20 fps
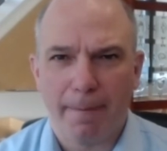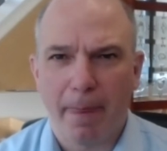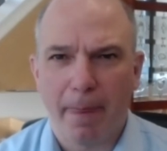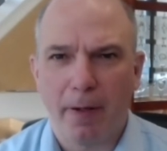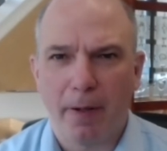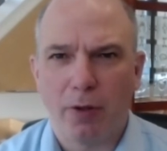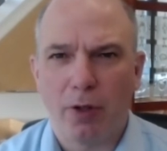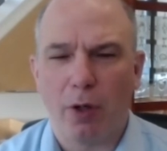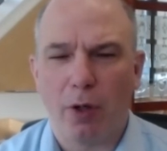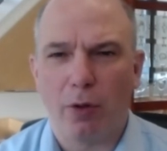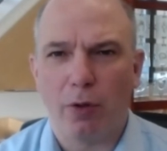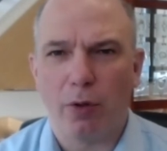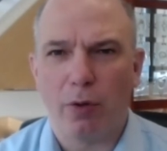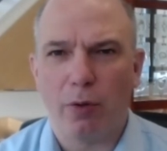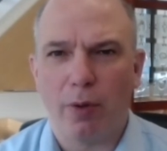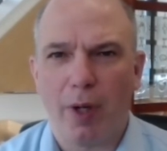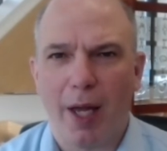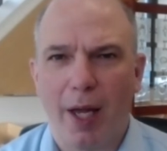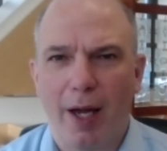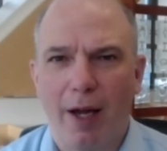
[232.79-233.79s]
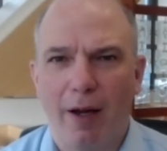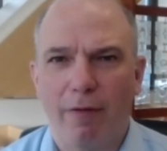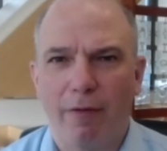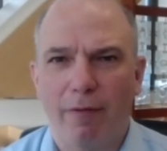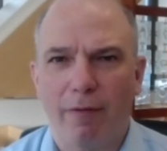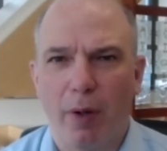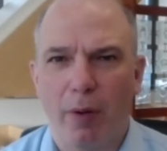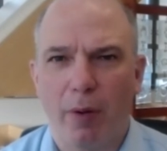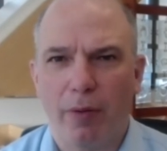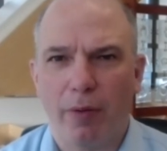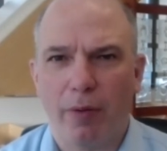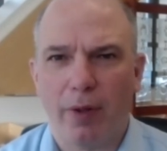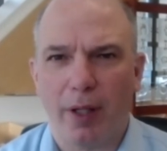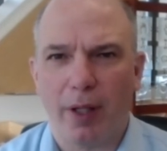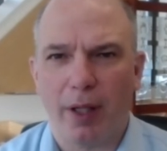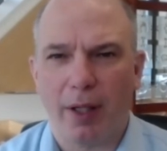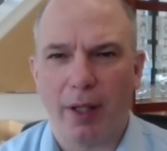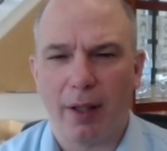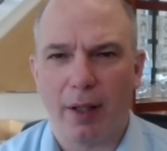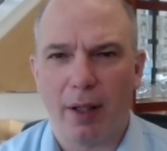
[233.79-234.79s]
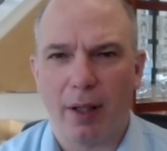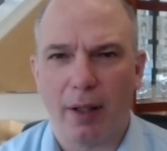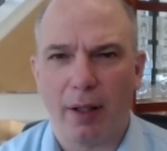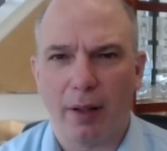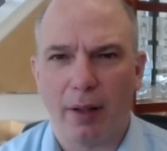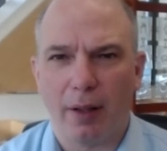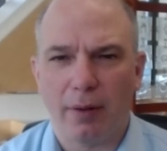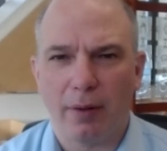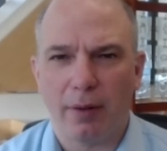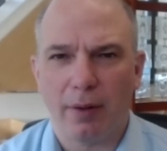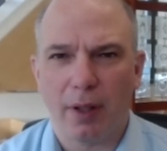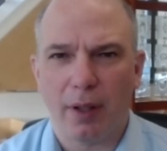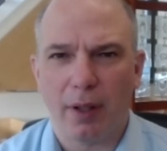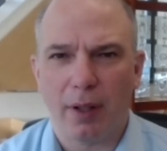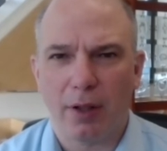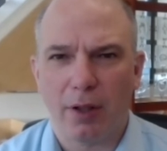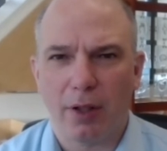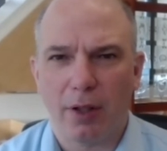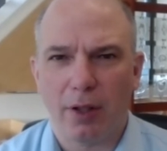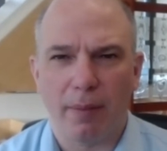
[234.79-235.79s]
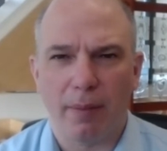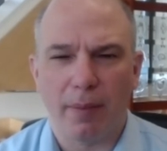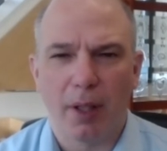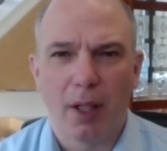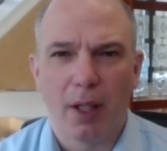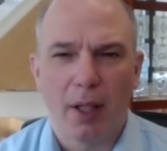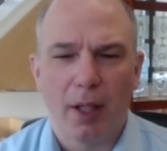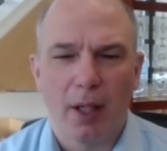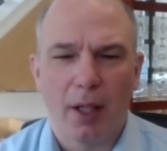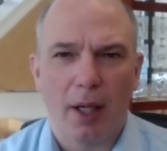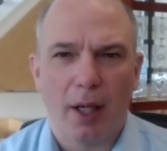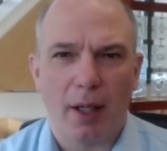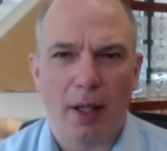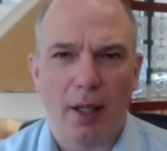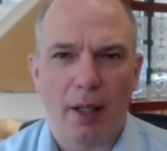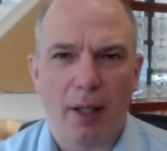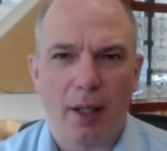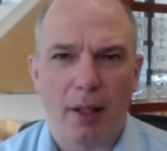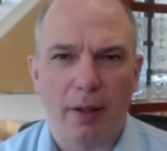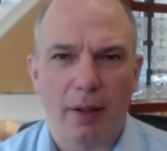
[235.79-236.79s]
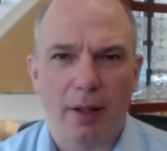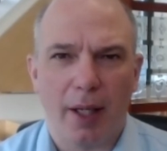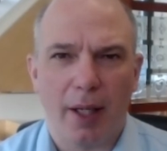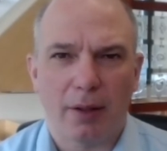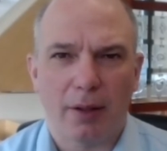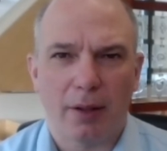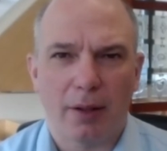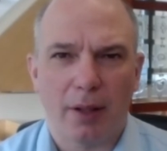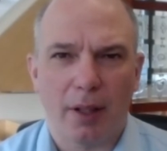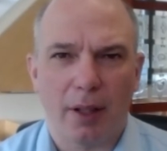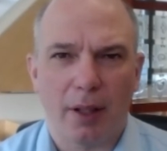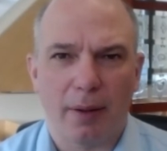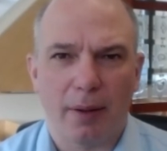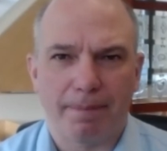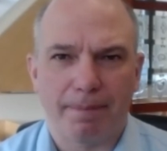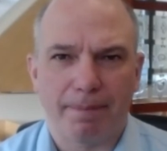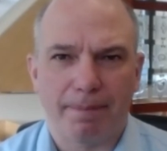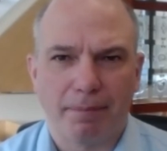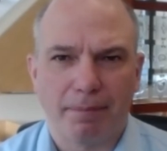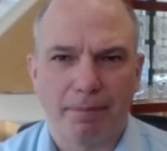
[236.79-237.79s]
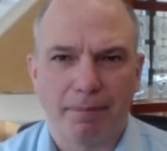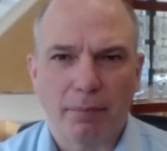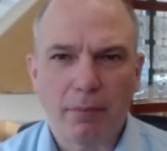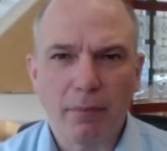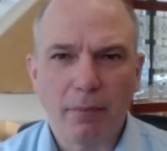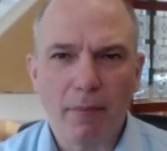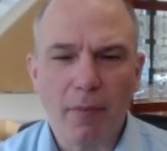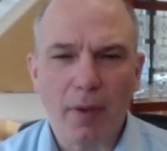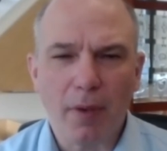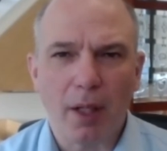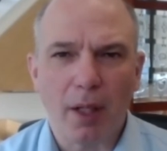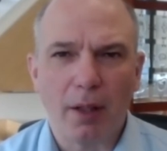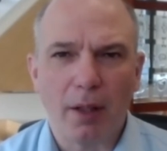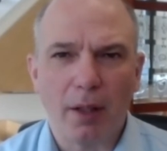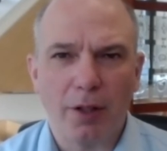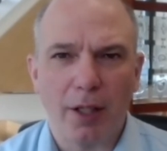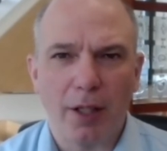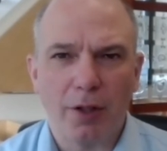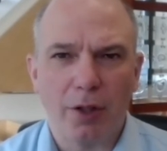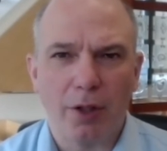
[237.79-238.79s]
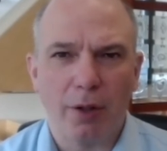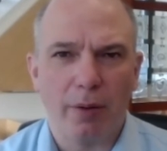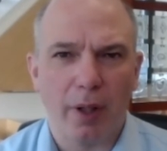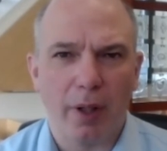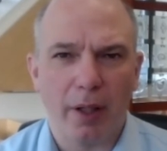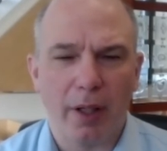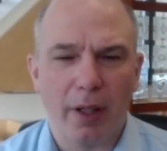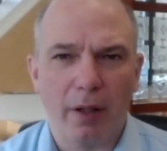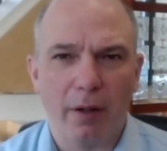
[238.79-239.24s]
So you have both a system that lets you interface